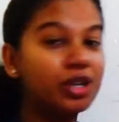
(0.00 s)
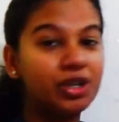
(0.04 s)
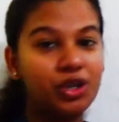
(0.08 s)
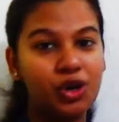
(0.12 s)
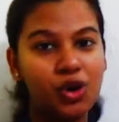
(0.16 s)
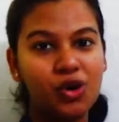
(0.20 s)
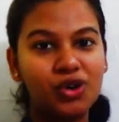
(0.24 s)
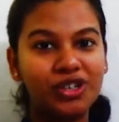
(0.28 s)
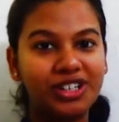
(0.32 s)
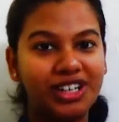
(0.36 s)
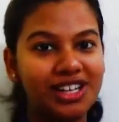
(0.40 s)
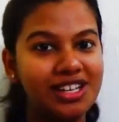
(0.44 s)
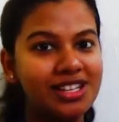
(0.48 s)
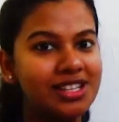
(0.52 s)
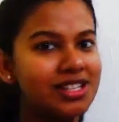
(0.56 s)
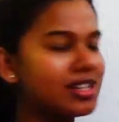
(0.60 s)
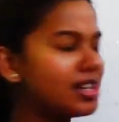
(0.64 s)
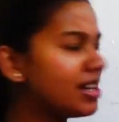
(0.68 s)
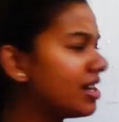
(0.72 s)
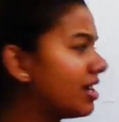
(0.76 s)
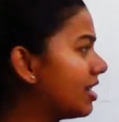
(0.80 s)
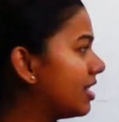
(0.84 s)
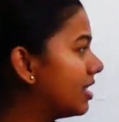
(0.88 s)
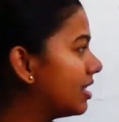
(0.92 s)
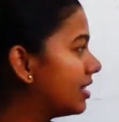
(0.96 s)
noticed,
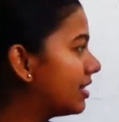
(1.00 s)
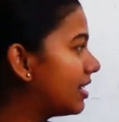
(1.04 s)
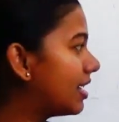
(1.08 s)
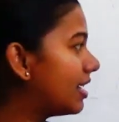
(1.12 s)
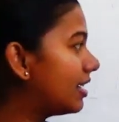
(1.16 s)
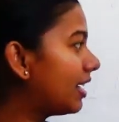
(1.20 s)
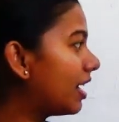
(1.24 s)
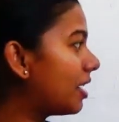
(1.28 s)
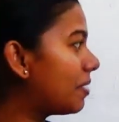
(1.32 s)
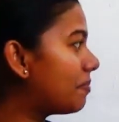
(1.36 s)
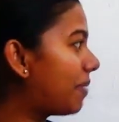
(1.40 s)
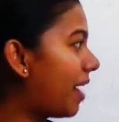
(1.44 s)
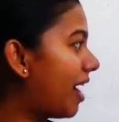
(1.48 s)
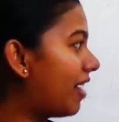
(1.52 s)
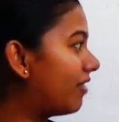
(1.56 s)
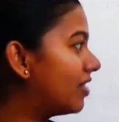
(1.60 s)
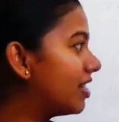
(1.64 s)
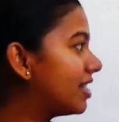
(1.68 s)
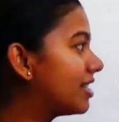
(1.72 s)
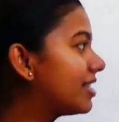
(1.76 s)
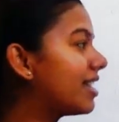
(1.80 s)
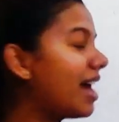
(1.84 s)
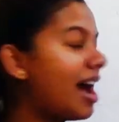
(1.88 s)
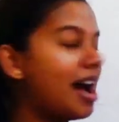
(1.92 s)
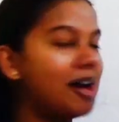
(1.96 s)
certain powers
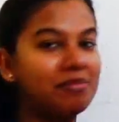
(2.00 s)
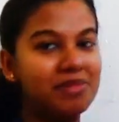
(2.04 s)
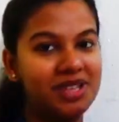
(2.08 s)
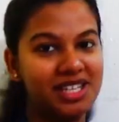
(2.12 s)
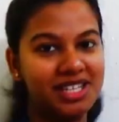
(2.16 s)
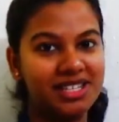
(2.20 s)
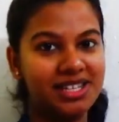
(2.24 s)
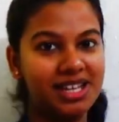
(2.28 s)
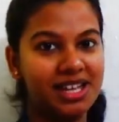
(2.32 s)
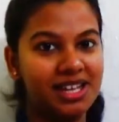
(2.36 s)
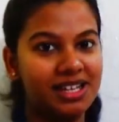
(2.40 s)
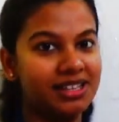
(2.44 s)
are missing.